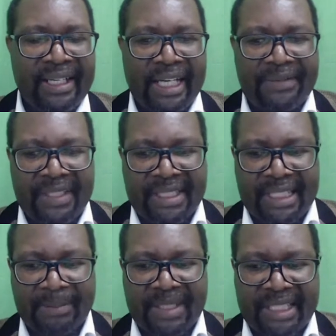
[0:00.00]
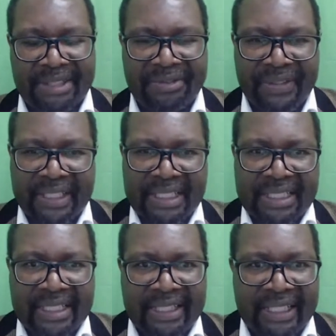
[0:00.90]
I have seen some
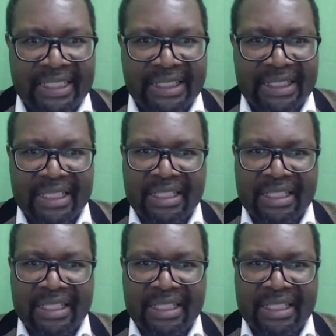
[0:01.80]
CVs that